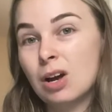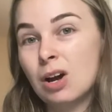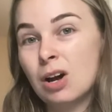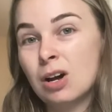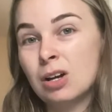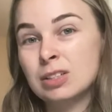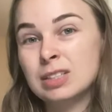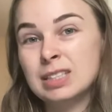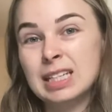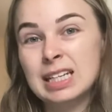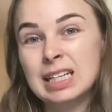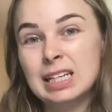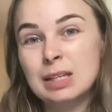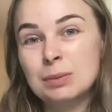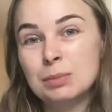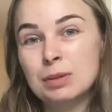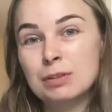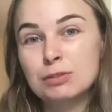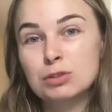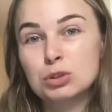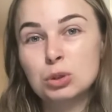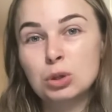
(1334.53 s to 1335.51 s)
are dealing
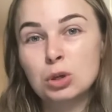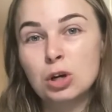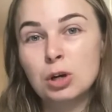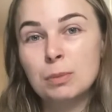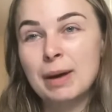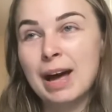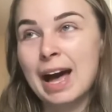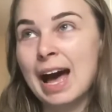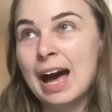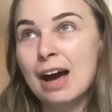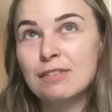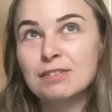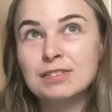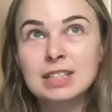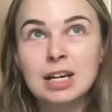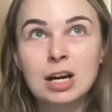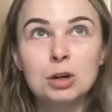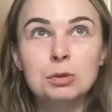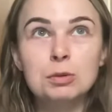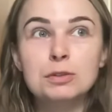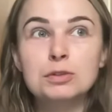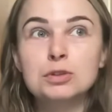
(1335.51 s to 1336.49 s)
with trauma, have
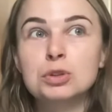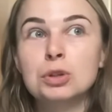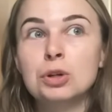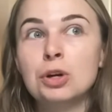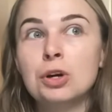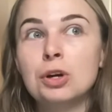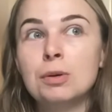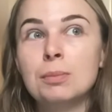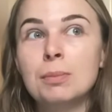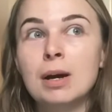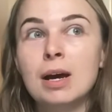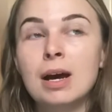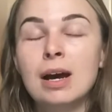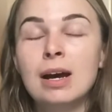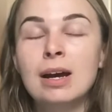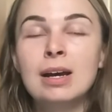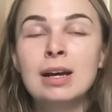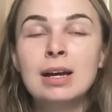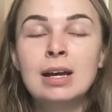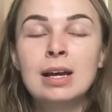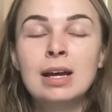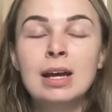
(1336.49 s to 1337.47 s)
dealt with trauma,
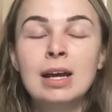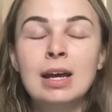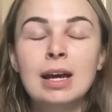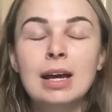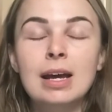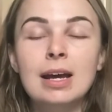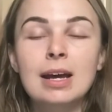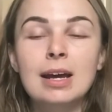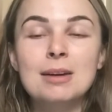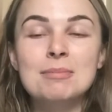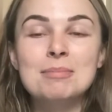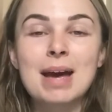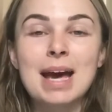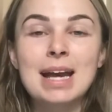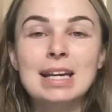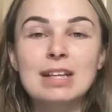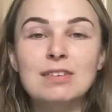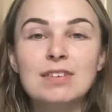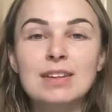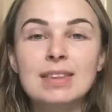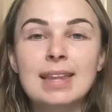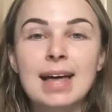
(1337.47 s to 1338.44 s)

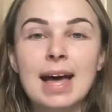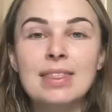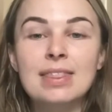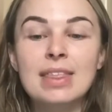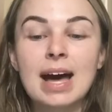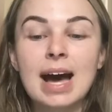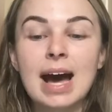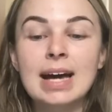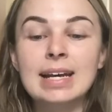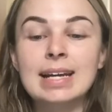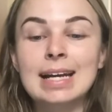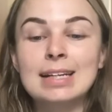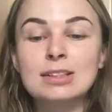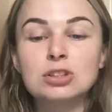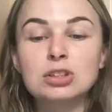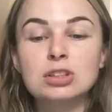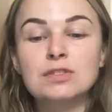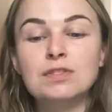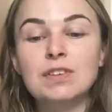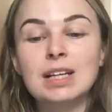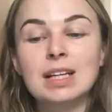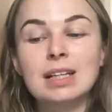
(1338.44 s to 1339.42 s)
anything like that. And I
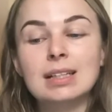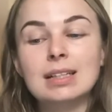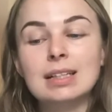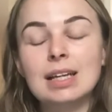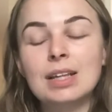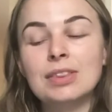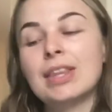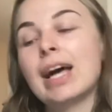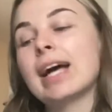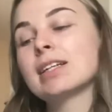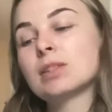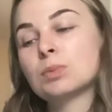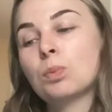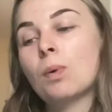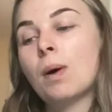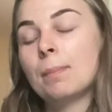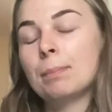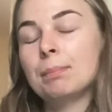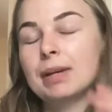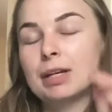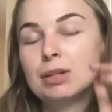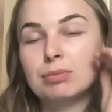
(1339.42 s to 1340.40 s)
just think that's
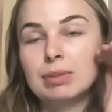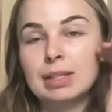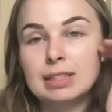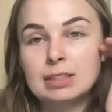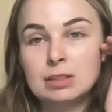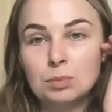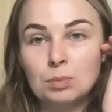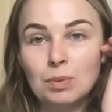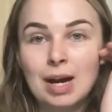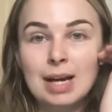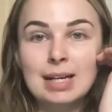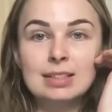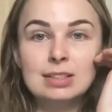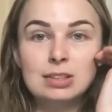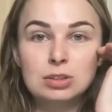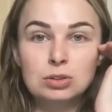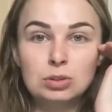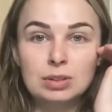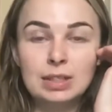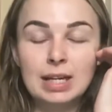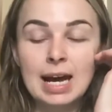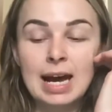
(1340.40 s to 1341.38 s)
one big reason why it
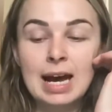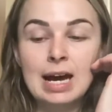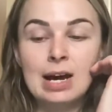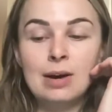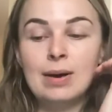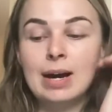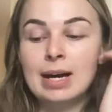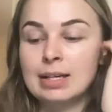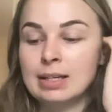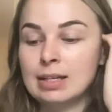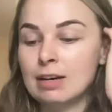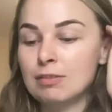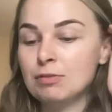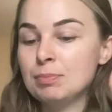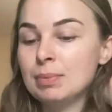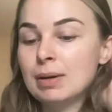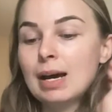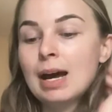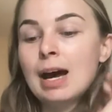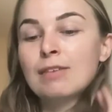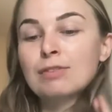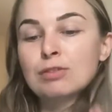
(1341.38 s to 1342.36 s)
stood out, and
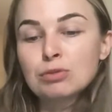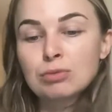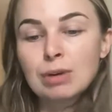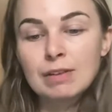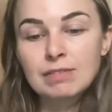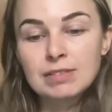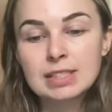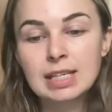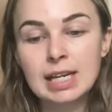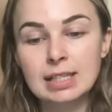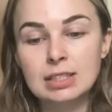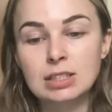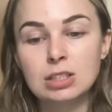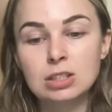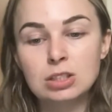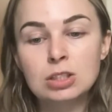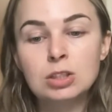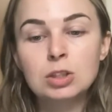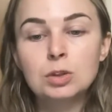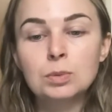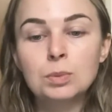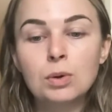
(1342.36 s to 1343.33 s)
I've gravitated
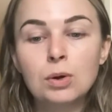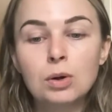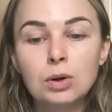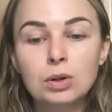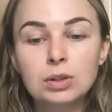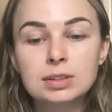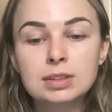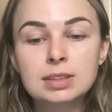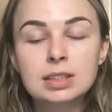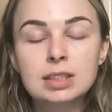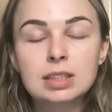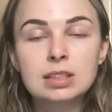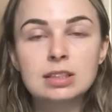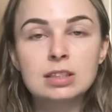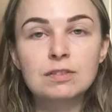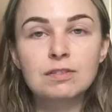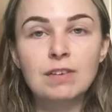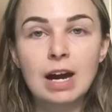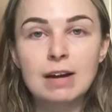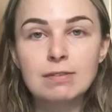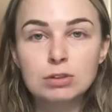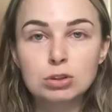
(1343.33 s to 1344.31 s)
towards the
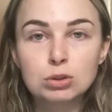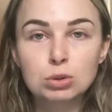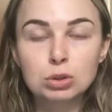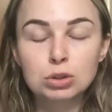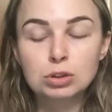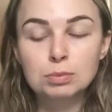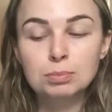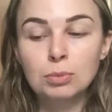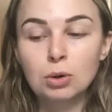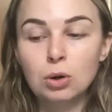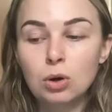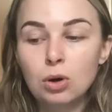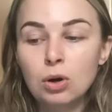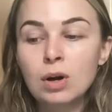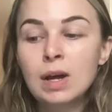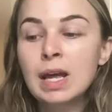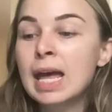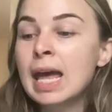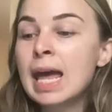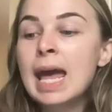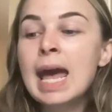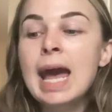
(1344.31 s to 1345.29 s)
Survivors Trust more.
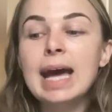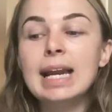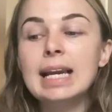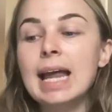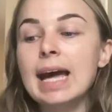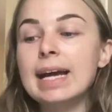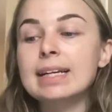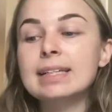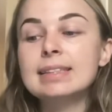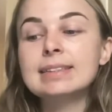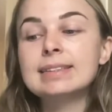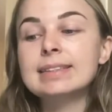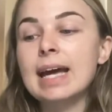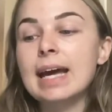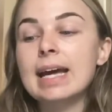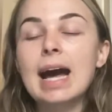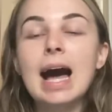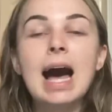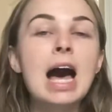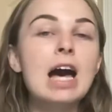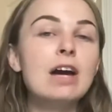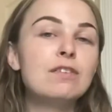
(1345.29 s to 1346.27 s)
And like I
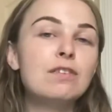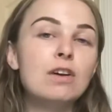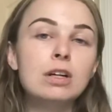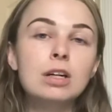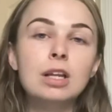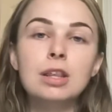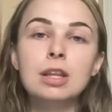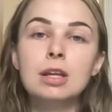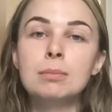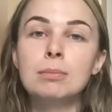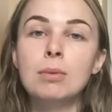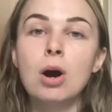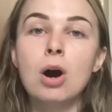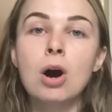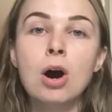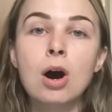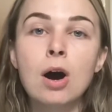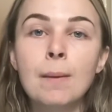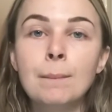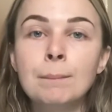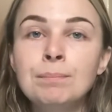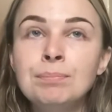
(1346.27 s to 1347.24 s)
say, I follow them
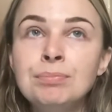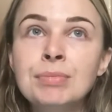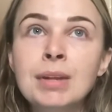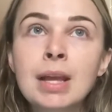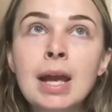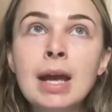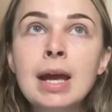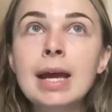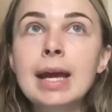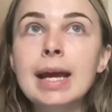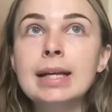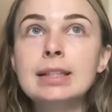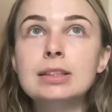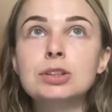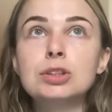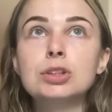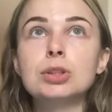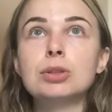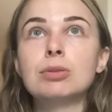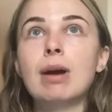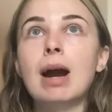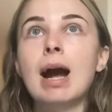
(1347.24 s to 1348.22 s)
on
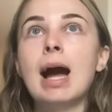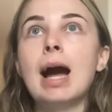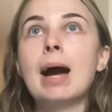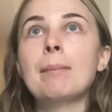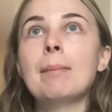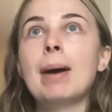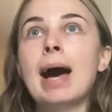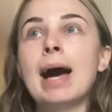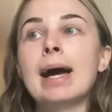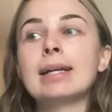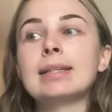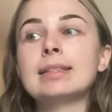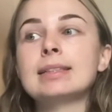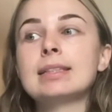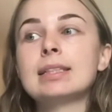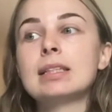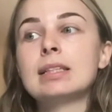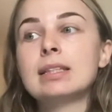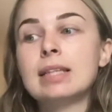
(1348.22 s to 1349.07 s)
Instagram, and